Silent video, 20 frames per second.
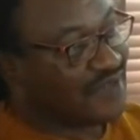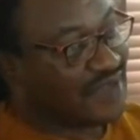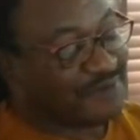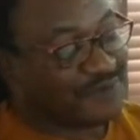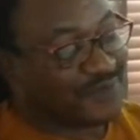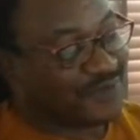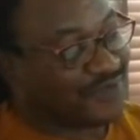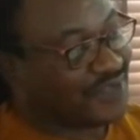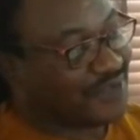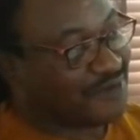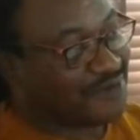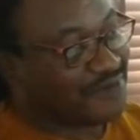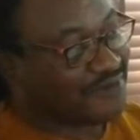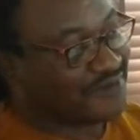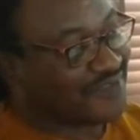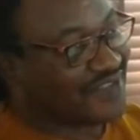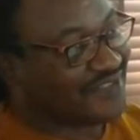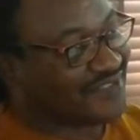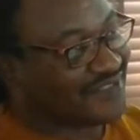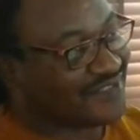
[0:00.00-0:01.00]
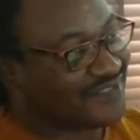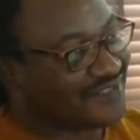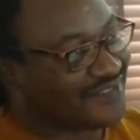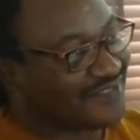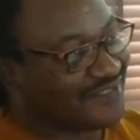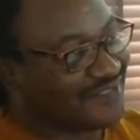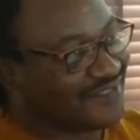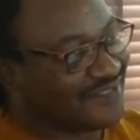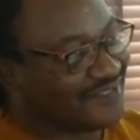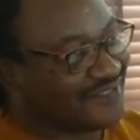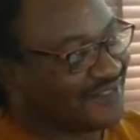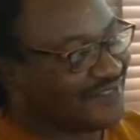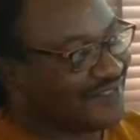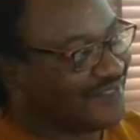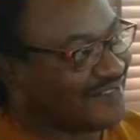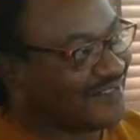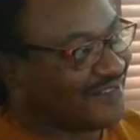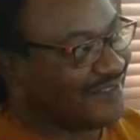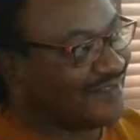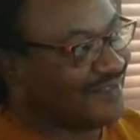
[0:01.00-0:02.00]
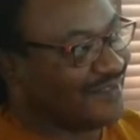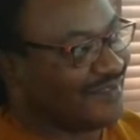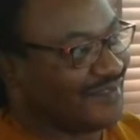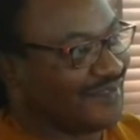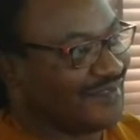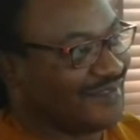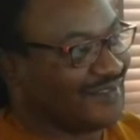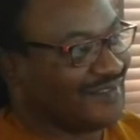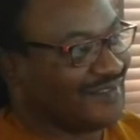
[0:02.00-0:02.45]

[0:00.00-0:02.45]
I'm not aware of that.